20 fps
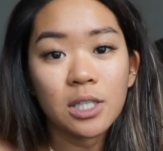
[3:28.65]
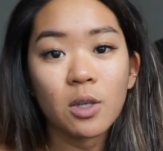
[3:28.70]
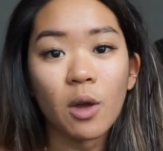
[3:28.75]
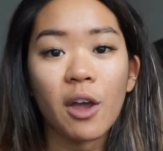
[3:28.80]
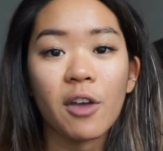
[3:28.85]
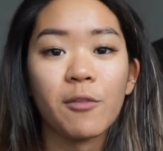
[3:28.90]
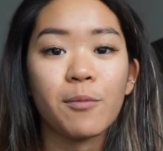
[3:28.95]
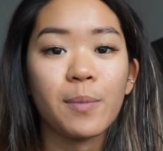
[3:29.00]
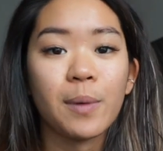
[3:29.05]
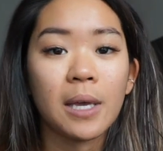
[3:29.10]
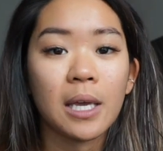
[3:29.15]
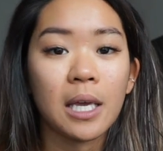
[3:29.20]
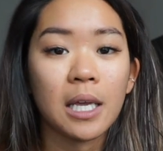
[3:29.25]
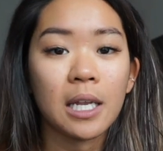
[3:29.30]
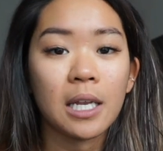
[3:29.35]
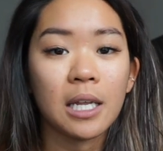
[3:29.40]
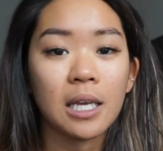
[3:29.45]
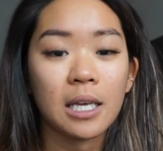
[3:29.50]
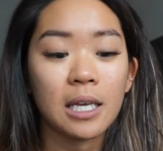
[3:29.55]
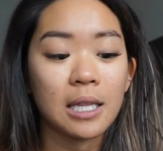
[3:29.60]
So I've
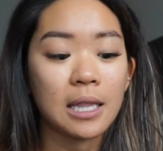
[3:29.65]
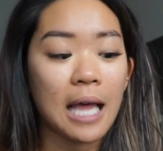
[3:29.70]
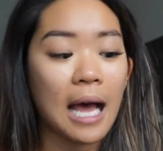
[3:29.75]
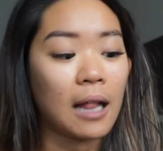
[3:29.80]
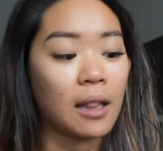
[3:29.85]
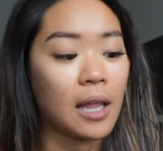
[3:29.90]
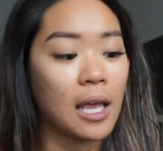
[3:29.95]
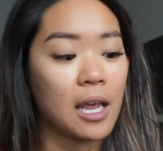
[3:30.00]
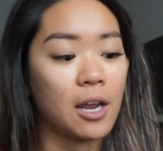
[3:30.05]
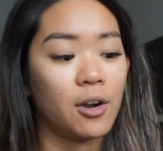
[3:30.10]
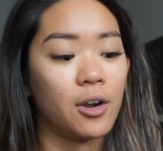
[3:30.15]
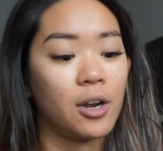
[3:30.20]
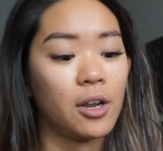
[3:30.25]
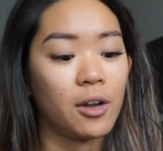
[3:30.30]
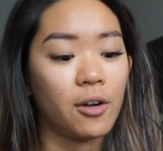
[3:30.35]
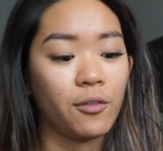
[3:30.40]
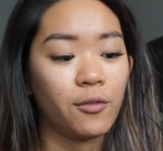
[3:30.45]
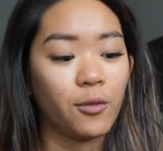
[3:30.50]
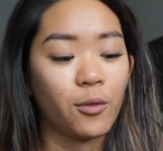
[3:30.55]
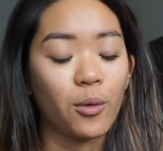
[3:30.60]
been in the LA
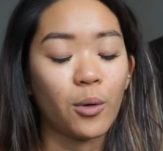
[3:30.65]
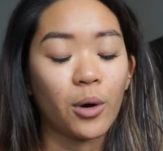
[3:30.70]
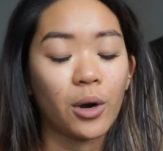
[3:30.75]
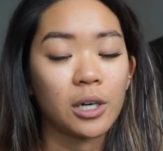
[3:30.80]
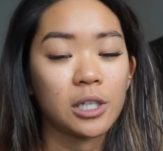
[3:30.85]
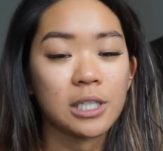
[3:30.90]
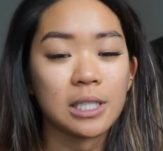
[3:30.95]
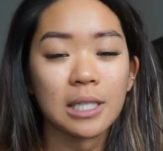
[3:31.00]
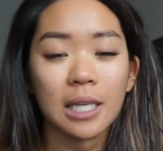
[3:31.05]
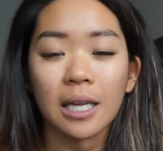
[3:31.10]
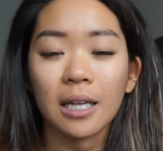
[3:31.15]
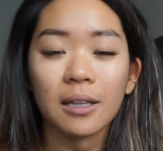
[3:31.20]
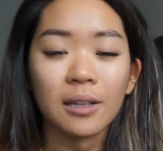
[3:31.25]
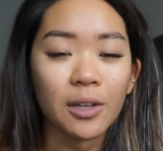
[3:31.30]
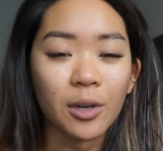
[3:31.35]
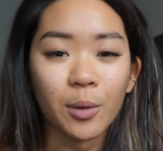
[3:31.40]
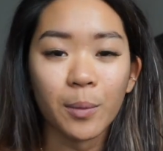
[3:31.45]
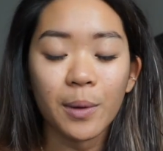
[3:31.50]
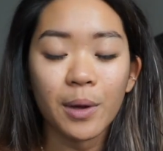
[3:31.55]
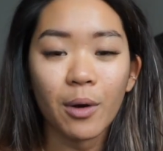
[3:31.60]
area for just like a
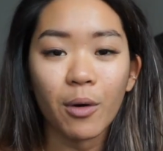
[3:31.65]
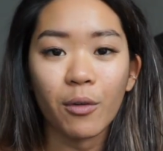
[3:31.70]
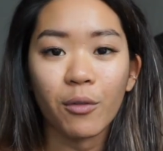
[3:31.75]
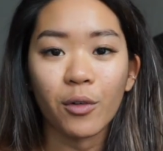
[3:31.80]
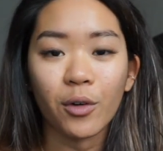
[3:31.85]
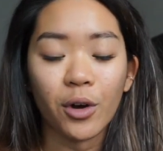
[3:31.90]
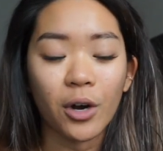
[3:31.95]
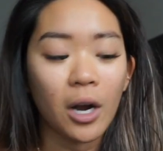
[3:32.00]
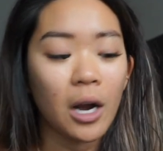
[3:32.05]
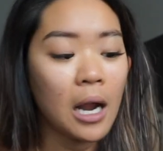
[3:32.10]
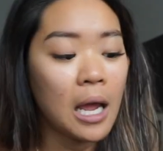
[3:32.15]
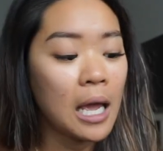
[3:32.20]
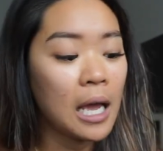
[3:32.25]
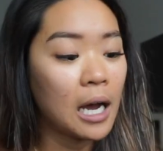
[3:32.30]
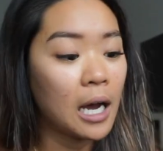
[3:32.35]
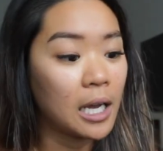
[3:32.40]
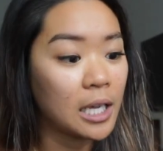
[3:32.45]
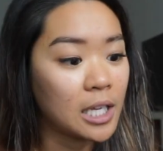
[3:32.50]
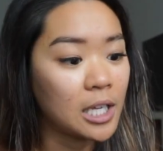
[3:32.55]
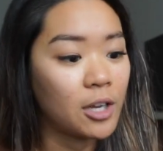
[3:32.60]
little bit over
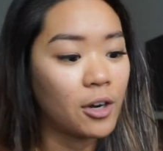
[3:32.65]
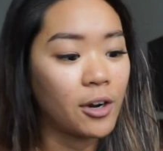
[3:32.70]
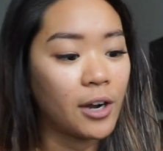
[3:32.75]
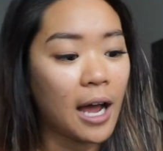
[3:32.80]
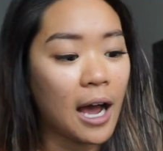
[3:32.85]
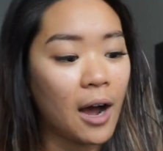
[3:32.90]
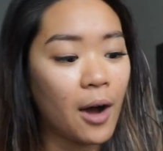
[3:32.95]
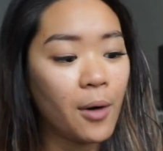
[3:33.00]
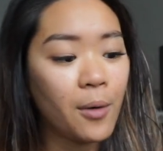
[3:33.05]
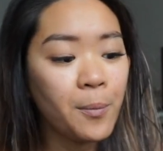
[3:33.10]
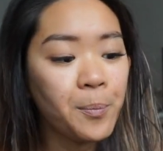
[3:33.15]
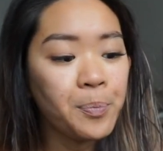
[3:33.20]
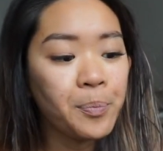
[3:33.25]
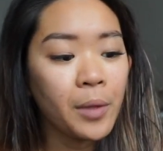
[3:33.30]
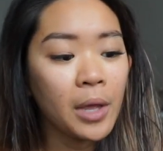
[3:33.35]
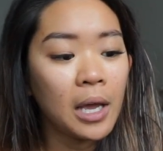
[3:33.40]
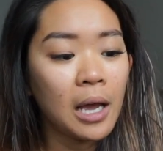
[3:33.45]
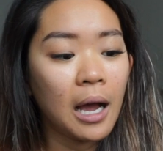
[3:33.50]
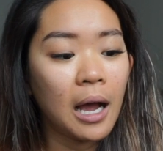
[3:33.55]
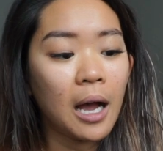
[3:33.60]
a year now.
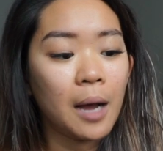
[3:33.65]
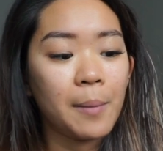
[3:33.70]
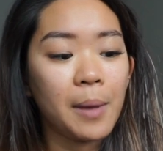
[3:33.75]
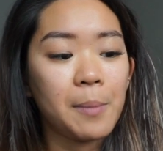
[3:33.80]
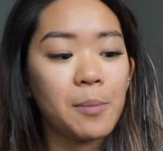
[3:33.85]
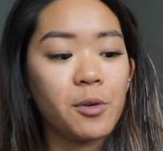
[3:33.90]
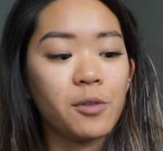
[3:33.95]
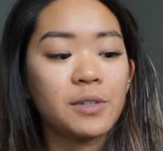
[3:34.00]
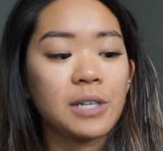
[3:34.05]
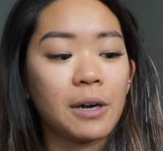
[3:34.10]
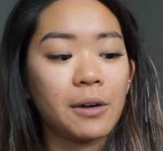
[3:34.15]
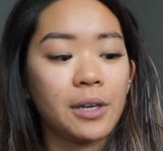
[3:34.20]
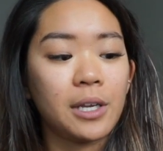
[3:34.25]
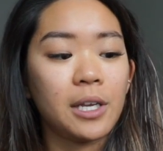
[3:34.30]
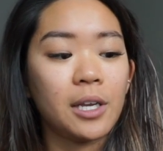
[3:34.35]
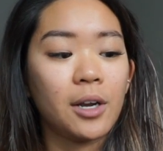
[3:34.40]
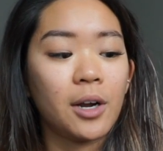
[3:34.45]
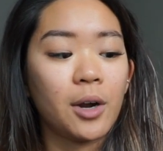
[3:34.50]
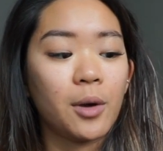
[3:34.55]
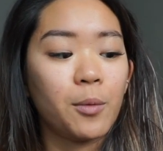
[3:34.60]
I moved out
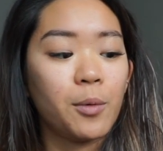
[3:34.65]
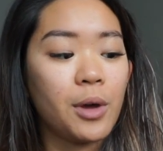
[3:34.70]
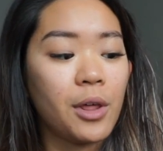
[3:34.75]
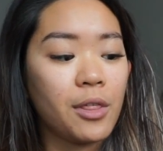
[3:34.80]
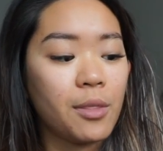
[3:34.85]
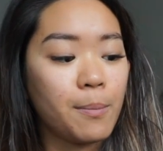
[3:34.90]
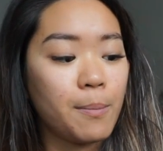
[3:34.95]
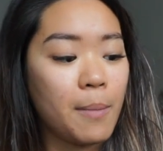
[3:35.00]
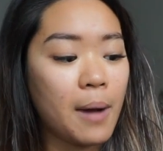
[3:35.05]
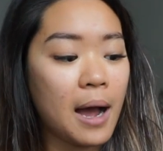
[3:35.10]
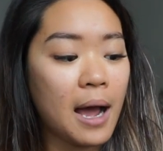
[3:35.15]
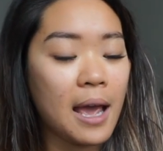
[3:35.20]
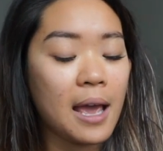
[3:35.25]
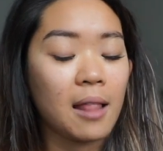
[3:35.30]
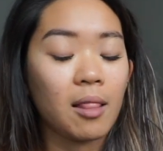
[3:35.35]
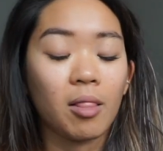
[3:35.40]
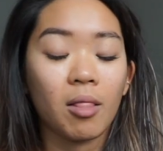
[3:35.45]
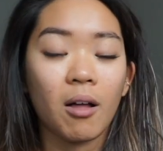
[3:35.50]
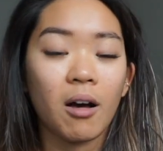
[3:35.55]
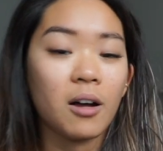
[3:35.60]
here with my
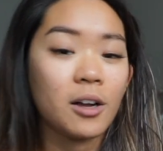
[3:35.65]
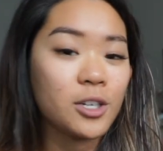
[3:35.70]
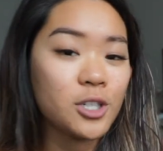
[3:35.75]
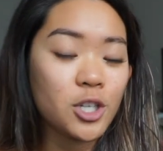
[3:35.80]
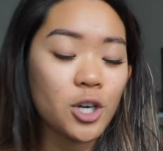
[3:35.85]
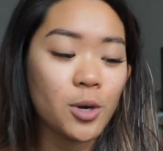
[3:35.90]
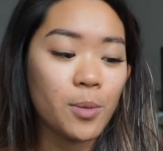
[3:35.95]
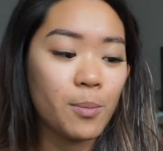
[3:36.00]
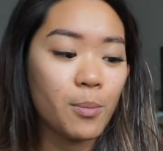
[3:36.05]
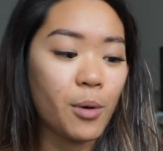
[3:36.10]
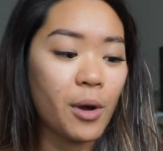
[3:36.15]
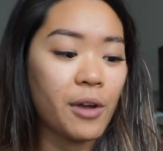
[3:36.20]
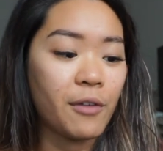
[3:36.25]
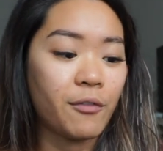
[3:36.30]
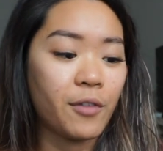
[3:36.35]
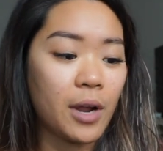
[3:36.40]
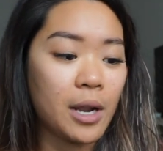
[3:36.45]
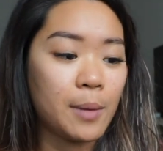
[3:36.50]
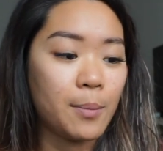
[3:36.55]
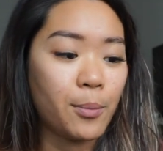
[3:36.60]
long-term
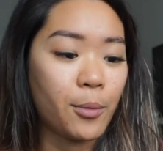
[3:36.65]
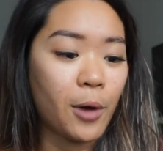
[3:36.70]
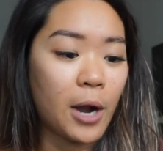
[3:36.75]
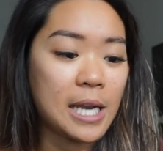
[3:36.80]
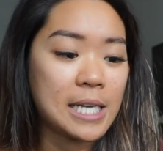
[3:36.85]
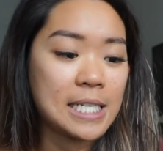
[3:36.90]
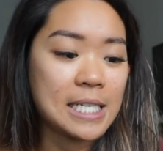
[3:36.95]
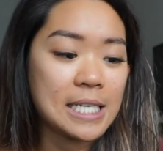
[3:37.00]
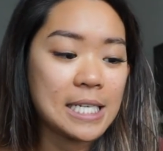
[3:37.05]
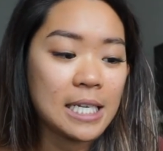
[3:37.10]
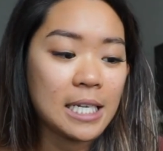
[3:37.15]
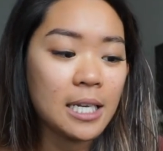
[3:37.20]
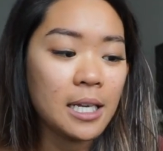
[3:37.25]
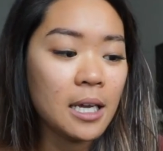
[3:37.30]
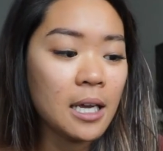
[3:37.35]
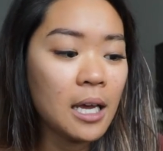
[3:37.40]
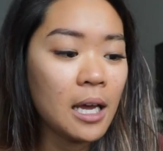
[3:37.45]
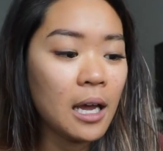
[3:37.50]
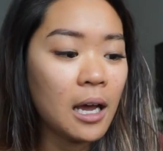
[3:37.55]
boyfriend, Brendan.